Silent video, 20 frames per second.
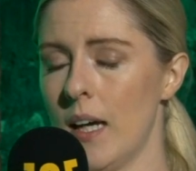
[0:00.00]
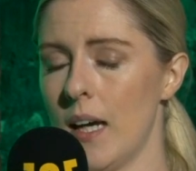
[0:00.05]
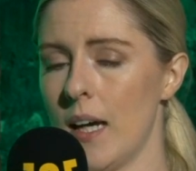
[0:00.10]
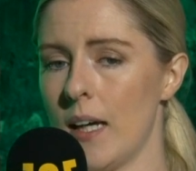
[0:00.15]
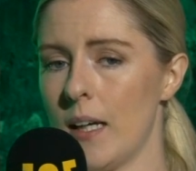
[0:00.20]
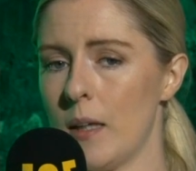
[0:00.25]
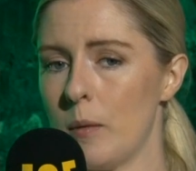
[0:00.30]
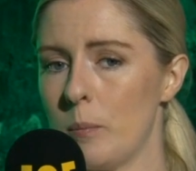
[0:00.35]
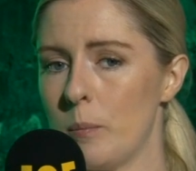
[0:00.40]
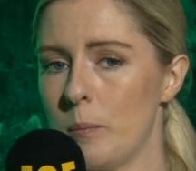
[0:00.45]

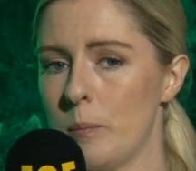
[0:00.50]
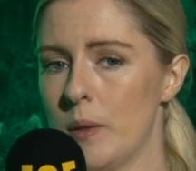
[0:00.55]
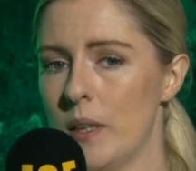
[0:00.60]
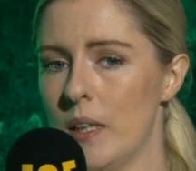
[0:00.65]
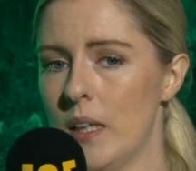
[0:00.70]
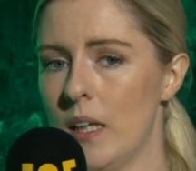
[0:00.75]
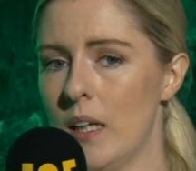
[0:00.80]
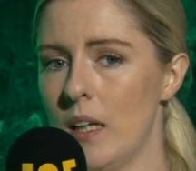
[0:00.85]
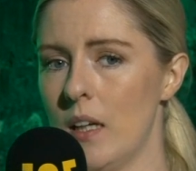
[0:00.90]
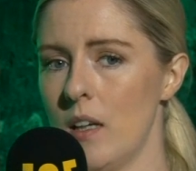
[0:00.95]
Um,
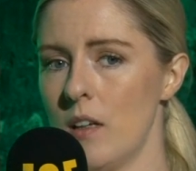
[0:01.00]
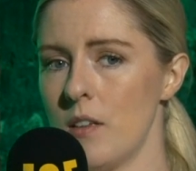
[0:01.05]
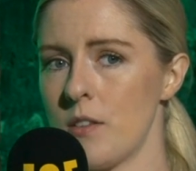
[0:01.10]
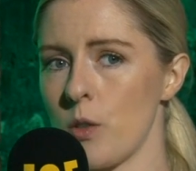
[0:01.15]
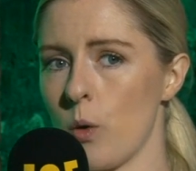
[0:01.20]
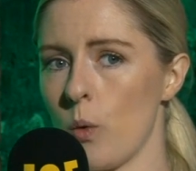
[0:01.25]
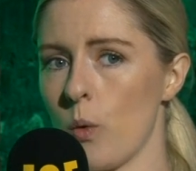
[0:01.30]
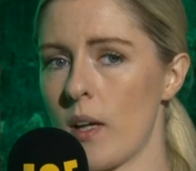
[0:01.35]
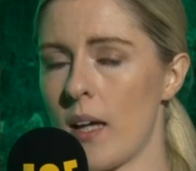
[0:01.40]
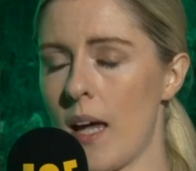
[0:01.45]

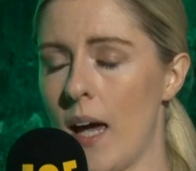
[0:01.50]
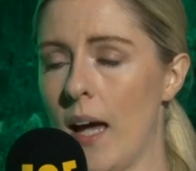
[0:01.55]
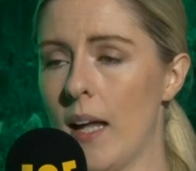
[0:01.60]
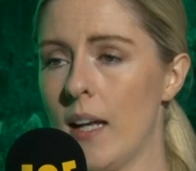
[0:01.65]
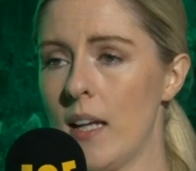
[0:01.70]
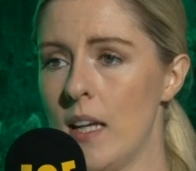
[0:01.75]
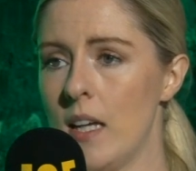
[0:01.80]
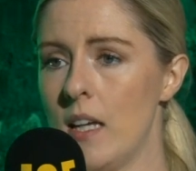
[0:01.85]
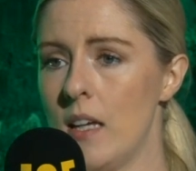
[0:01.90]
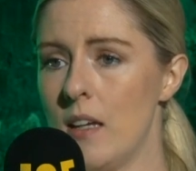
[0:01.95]
so
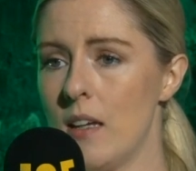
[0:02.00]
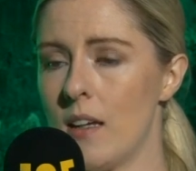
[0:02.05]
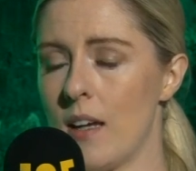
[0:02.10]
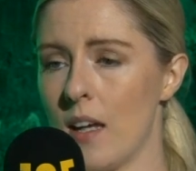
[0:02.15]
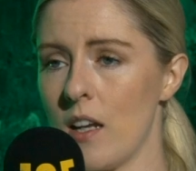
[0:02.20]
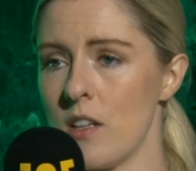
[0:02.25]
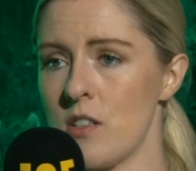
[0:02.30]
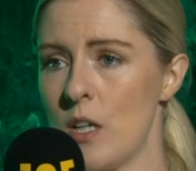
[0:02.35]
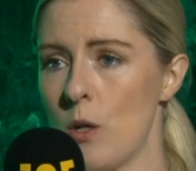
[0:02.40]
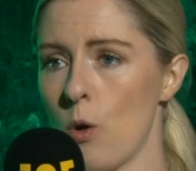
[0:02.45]
can he
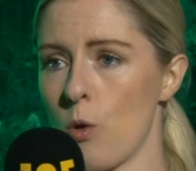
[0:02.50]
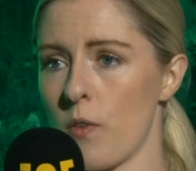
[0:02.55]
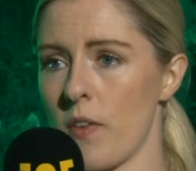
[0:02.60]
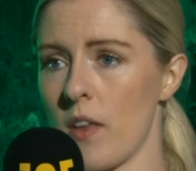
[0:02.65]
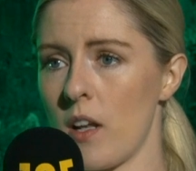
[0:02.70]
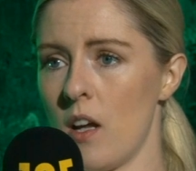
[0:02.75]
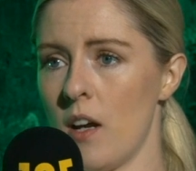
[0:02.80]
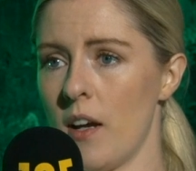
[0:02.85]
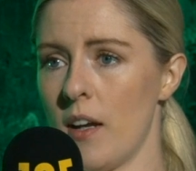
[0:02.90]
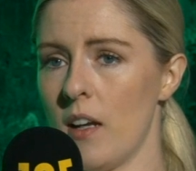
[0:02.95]
get a deal over
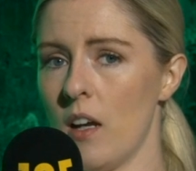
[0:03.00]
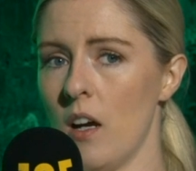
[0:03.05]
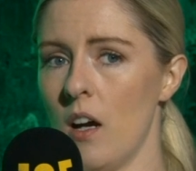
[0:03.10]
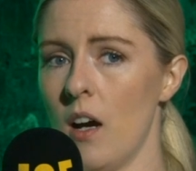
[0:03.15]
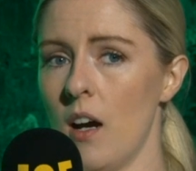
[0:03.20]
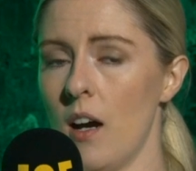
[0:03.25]
the line?